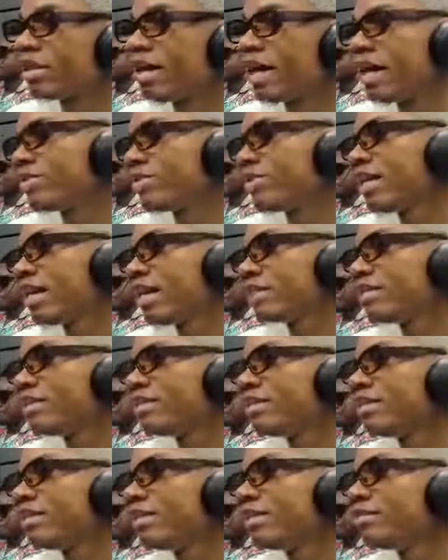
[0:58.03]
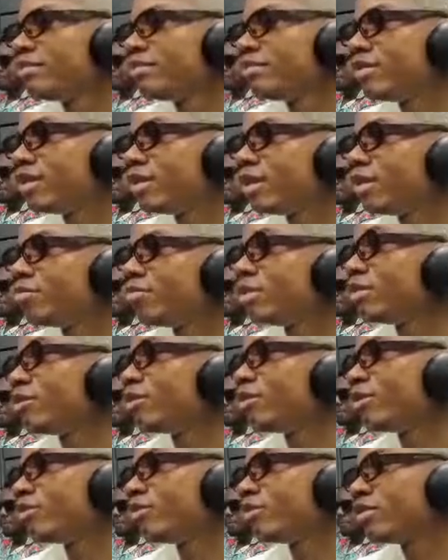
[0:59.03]
I actually had to leave in the
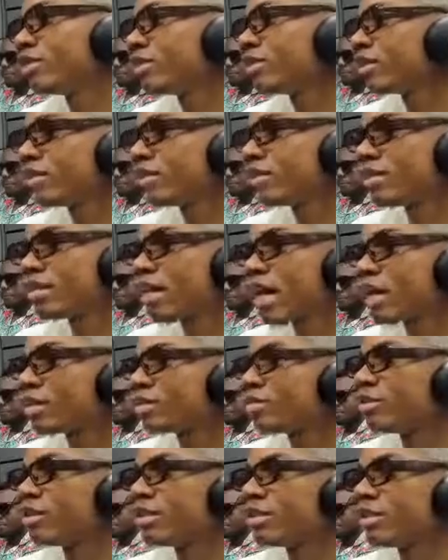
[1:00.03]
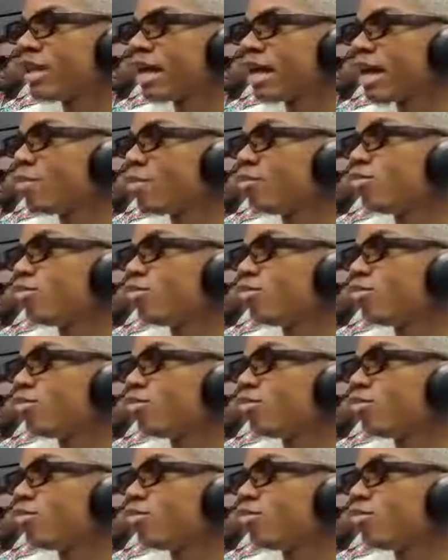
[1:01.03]
middle of it because I couldn't, like,